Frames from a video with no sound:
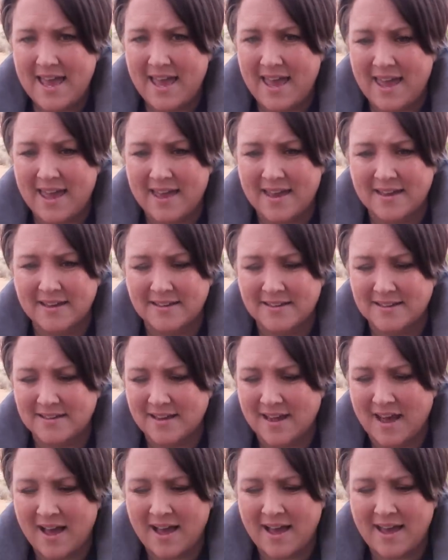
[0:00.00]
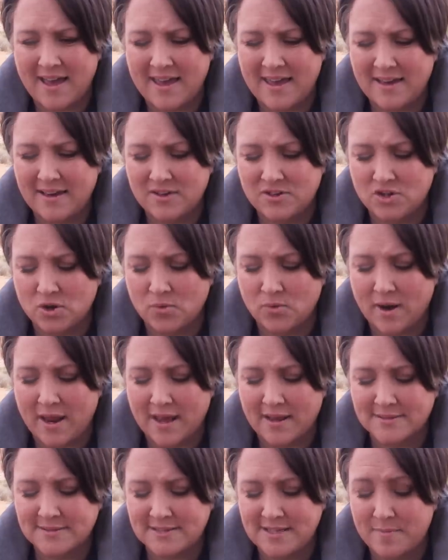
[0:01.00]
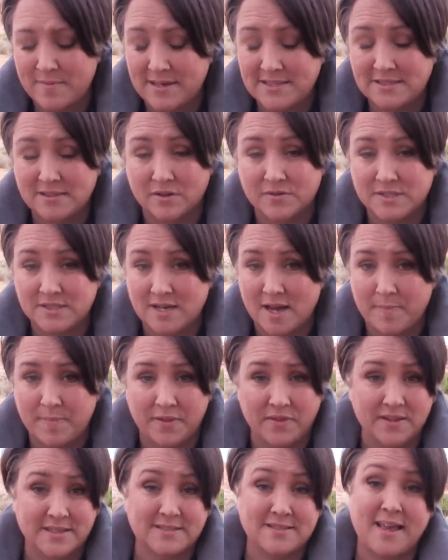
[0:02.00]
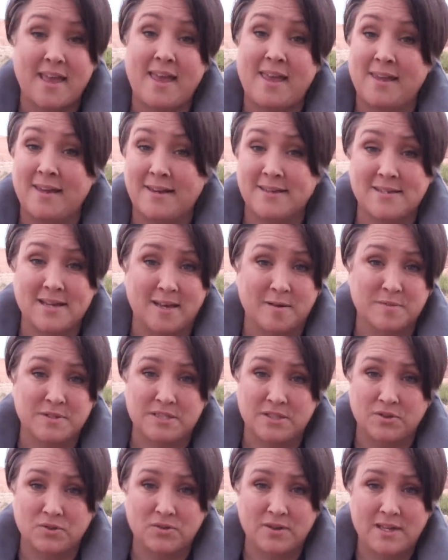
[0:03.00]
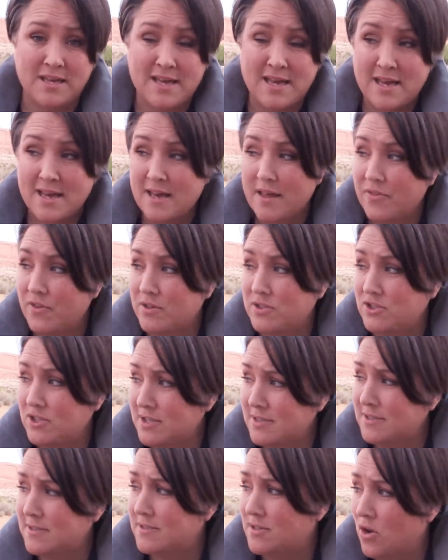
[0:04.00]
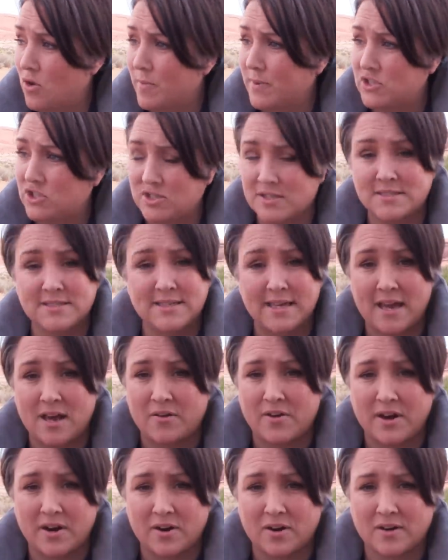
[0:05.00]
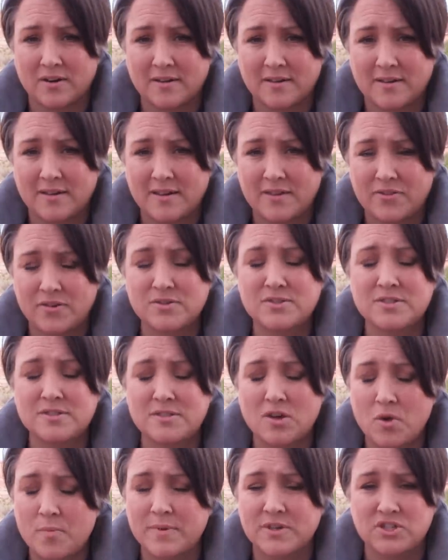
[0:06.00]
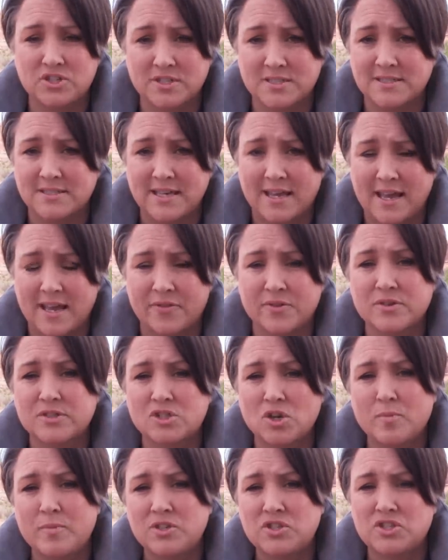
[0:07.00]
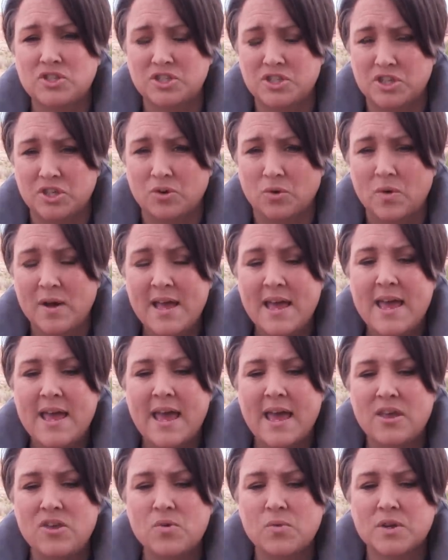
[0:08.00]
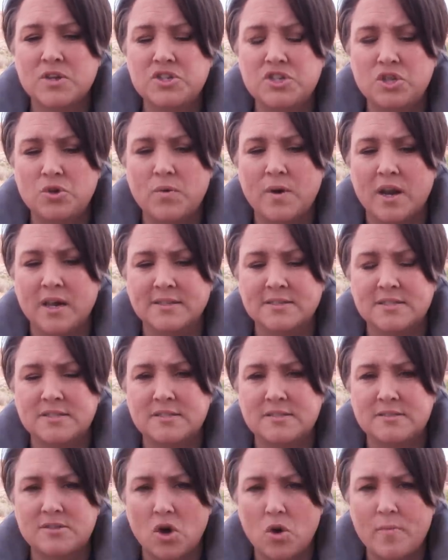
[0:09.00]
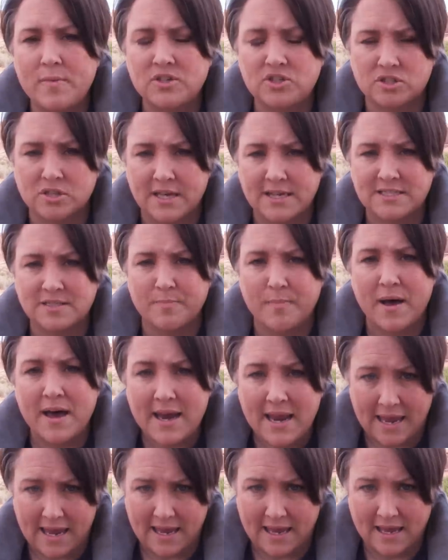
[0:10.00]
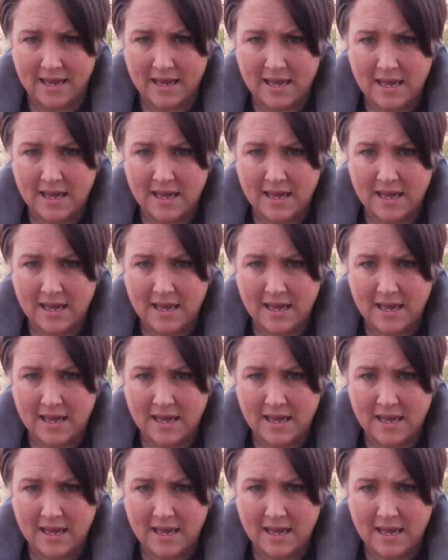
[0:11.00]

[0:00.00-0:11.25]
And I don't see myself stopping this anytime soon. There's just so much to see out here. There's so much to see and there's so much to do. And you can do it on so much less money